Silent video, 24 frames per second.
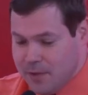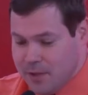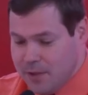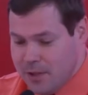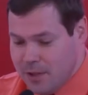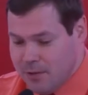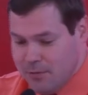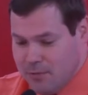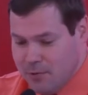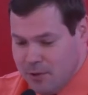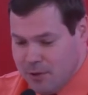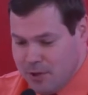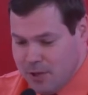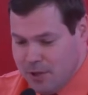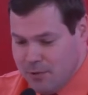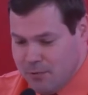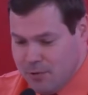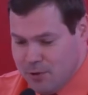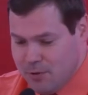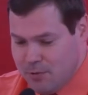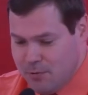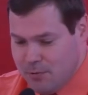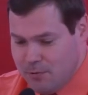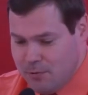He was
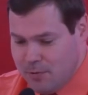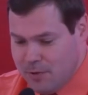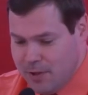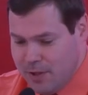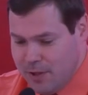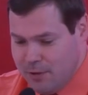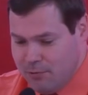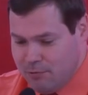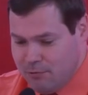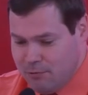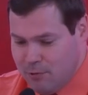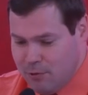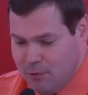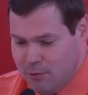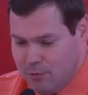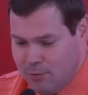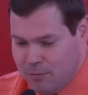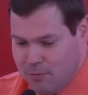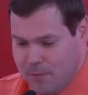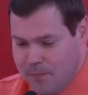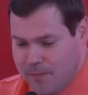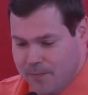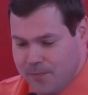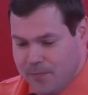also a
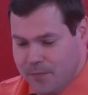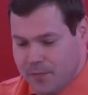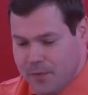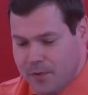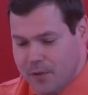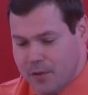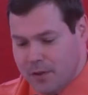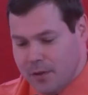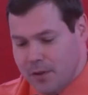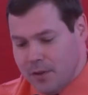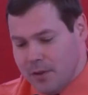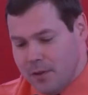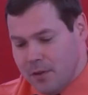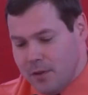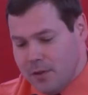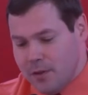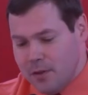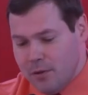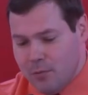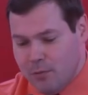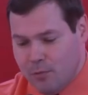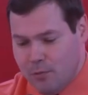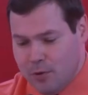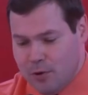floor
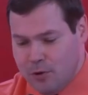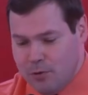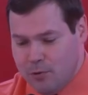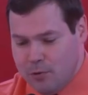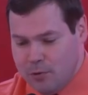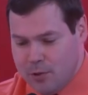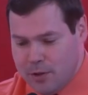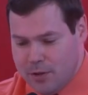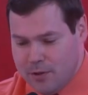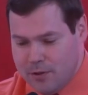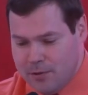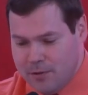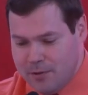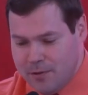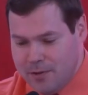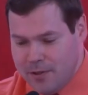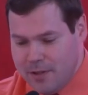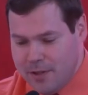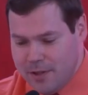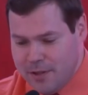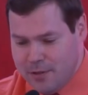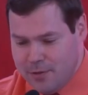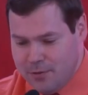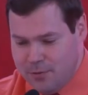broker
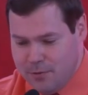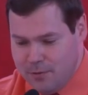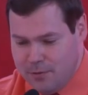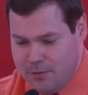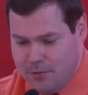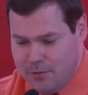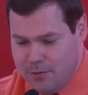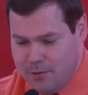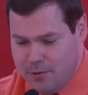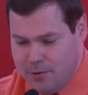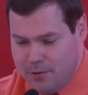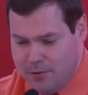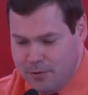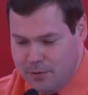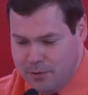at the